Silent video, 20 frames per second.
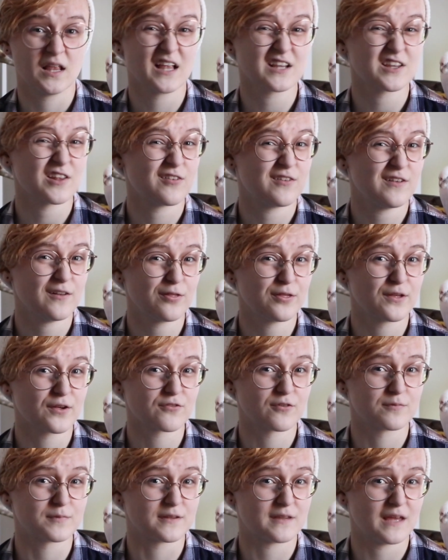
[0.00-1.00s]
They like to steal
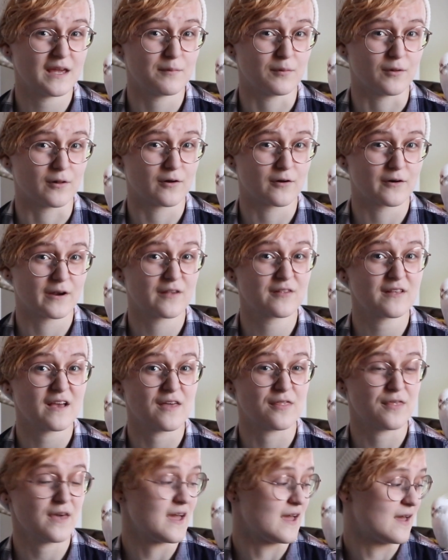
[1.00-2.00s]
things from the table. Or I
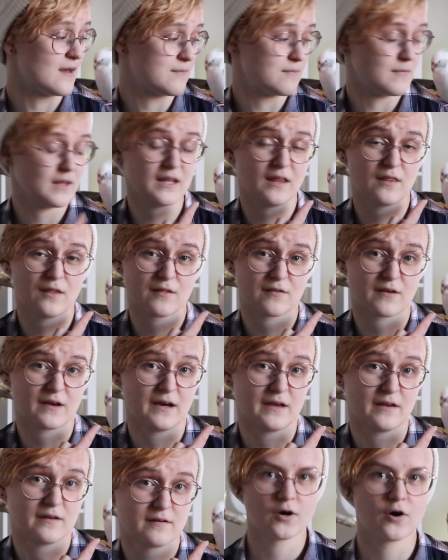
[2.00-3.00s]
say they, mainly this
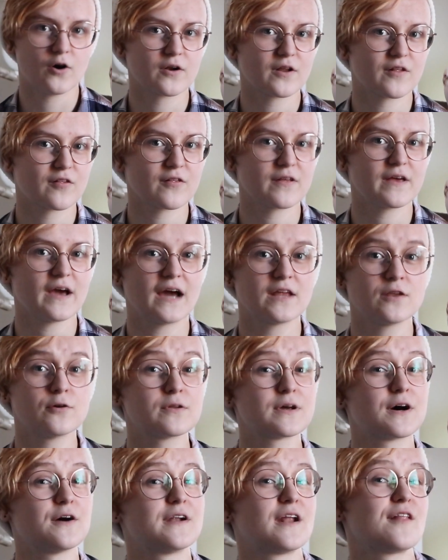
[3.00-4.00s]
guy. Honestly, I
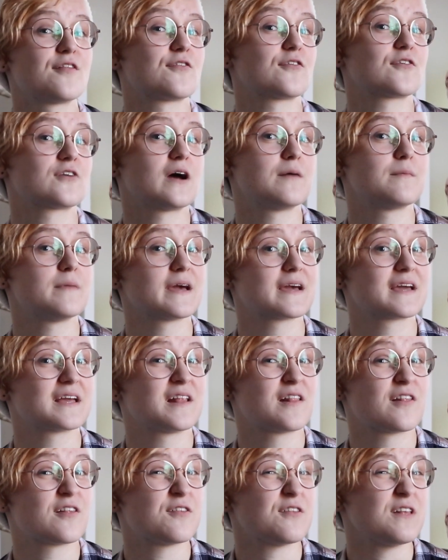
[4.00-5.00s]
know that on Instagram, it
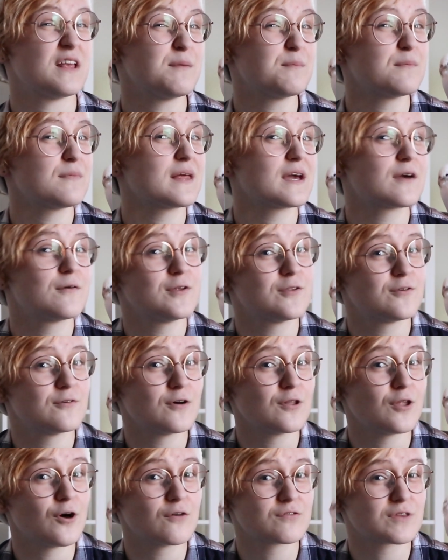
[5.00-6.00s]
can seem like we do
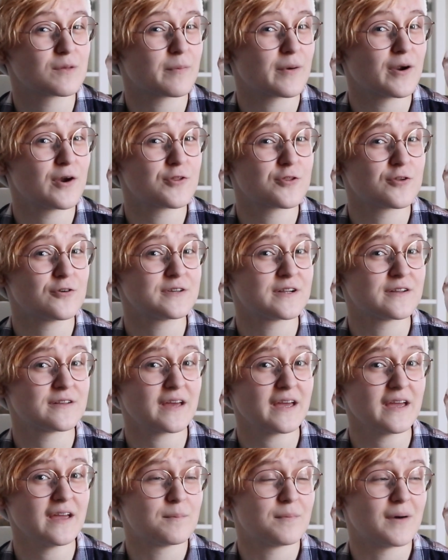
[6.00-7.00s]
a lot of the birds during the
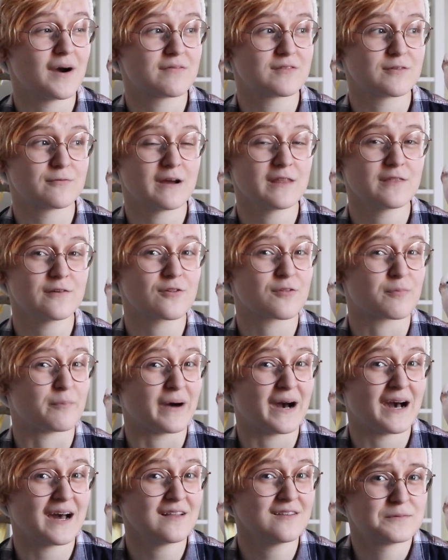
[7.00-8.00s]
day. But if the weather is
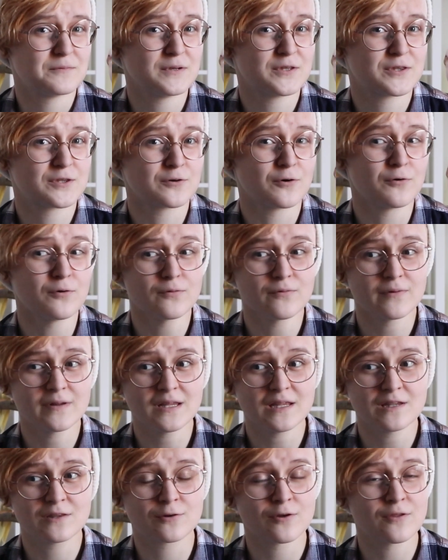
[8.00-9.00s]
bad, we don't
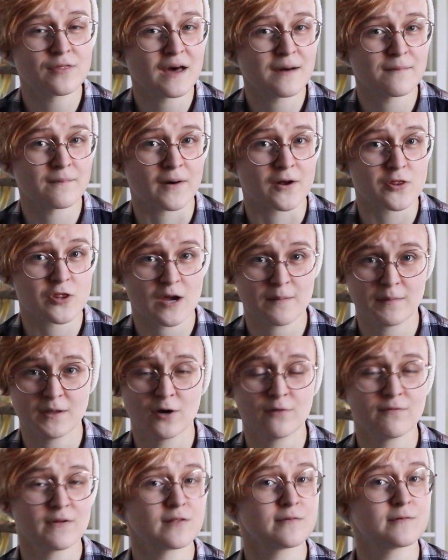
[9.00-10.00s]
really do that much. I mean,
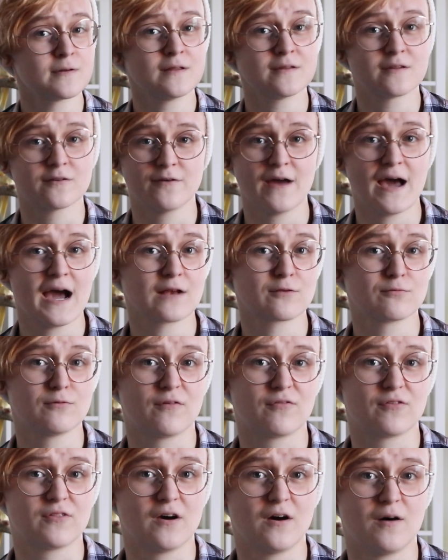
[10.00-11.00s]
obviously we'll interact
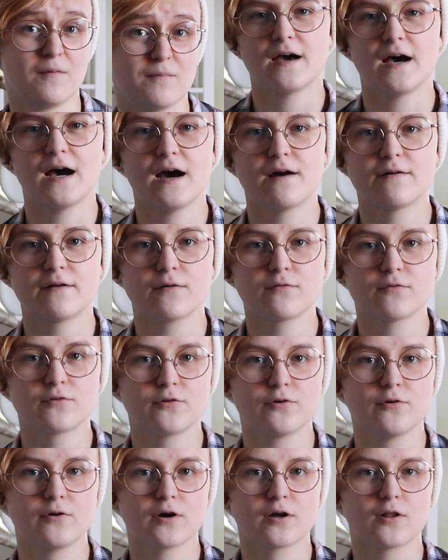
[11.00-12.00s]
with them. At around
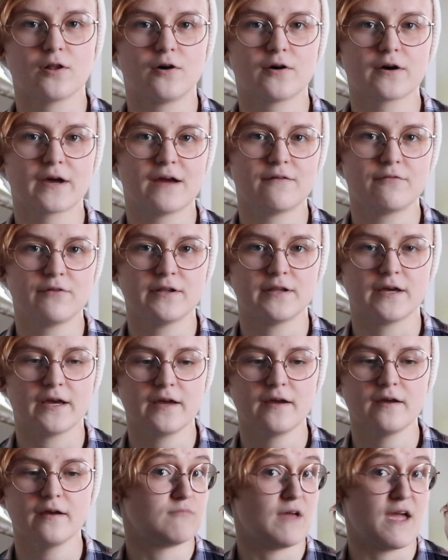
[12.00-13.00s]
2 o'clock every
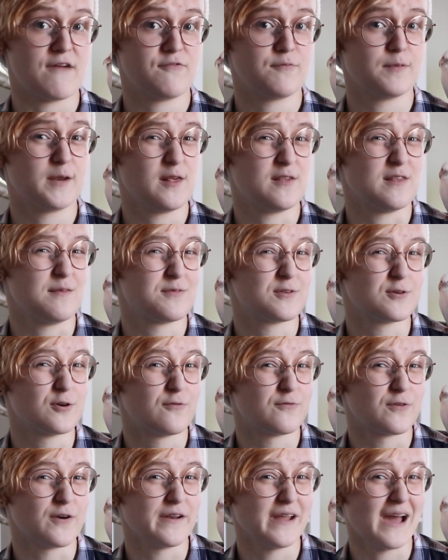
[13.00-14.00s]
day, everybody seems to
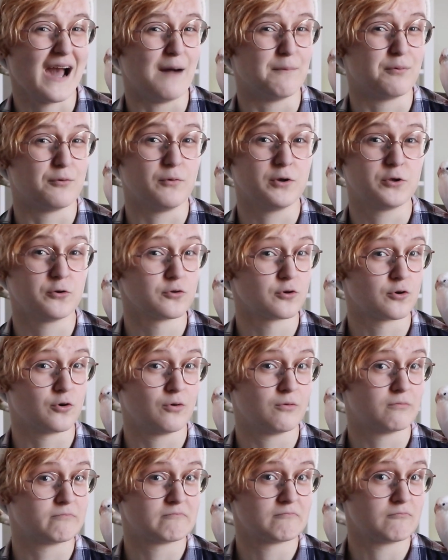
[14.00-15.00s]
go for a nap. We don't
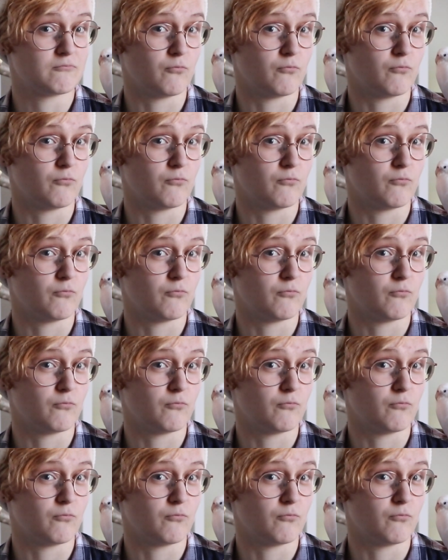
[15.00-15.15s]
know